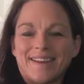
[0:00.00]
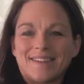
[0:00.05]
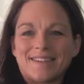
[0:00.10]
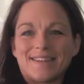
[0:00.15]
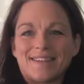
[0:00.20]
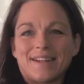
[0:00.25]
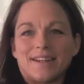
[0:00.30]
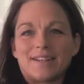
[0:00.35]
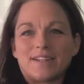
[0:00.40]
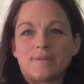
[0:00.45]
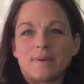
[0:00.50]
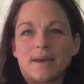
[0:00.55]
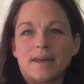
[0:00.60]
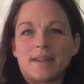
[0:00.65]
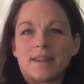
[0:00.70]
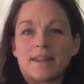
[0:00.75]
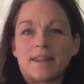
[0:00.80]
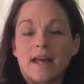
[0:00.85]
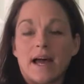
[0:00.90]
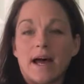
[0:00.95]
It's
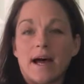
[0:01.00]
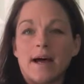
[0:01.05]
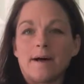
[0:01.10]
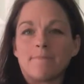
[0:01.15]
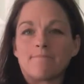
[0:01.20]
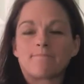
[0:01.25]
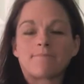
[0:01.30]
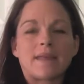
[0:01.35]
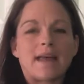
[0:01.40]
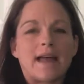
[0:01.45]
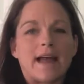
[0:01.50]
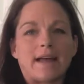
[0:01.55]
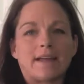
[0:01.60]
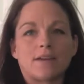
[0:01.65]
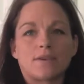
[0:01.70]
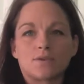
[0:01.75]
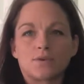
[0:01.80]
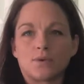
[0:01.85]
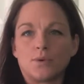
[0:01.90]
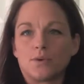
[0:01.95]
Elizabeth. I
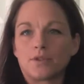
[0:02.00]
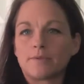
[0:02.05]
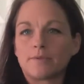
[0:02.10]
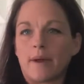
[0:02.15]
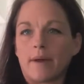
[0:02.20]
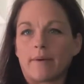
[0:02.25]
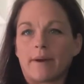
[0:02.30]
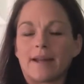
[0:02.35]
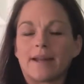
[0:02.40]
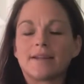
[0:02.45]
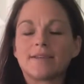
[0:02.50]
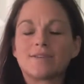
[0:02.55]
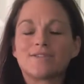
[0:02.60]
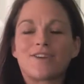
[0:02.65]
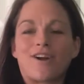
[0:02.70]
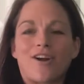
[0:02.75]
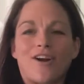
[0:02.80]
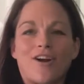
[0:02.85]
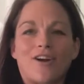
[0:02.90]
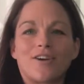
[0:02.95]
know school's about ready to
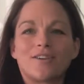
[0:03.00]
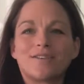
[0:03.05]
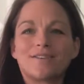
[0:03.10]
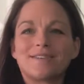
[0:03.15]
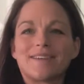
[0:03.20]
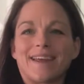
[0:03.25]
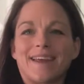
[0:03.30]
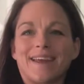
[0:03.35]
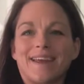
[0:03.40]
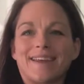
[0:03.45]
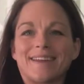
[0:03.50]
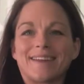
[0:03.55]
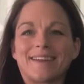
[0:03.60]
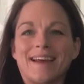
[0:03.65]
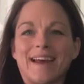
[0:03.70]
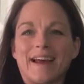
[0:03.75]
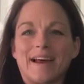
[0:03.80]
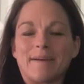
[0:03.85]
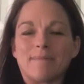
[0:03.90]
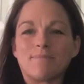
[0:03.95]
start, and
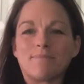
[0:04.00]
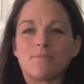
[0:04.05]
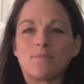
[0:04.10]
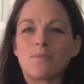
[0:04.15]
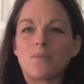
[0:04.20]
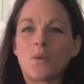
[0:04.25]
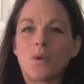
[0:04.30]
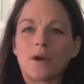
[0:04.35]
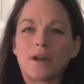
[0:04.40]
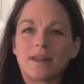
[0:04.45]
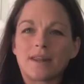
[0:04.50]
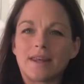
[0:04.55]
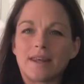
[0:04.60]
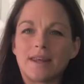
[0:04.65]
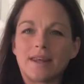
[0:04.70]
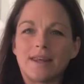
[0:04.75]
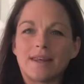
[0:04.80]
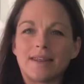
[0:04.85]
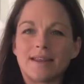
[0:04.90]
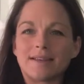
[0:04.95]
one of
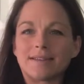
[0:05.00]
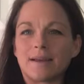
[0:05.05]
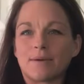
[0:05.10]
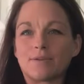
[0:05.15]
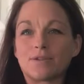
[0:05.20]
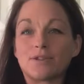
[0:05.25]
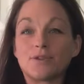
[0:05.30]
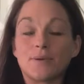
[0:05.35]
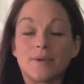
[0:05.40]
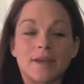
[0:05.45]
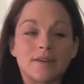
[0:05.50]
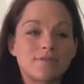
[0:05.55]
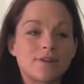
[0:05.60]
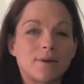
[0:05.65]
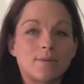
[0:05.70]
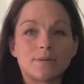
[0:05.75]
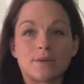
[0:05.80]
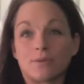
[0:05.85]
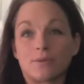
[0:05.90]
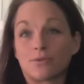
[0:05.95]
the things I was doing
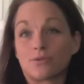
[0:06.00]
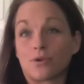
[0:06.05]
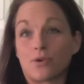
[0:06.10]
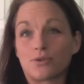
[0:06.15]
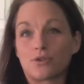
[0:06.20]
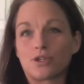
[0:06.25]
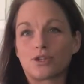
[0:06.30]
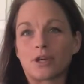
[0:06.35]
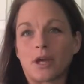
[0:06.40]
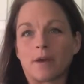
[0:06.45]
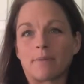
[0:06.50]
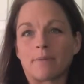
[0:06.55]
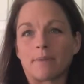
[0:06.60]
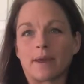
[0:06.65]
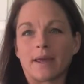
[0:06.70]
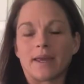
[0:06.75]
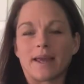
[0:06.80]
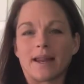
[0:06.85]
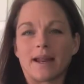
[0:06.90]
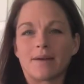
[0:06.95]
yesterday was I was grocery
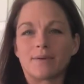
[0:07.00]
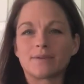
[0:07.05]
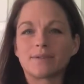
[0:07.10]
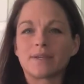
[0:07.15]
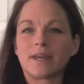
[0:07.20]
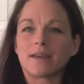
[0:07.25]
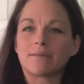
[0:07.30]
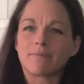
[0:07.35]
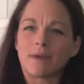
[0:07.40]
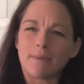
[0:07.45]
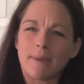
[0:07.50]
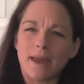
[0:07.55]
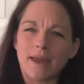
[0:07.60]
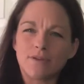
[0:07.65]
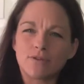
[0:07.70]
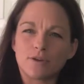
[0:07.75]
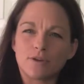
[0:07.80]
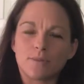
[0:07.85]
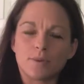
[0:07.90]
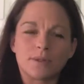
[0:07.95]
shopping and I was getting my
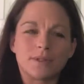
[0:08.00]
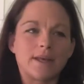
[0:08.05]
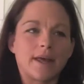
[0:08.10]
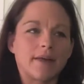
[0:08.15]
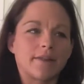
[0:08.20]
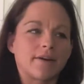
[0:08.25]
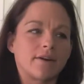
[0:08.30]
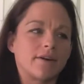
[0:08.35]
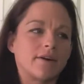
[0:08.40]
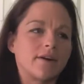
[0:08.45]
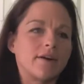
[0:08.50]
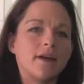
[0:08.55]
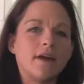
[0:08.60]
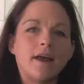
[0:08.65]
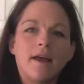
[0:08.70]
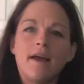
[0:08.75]
pantry put together,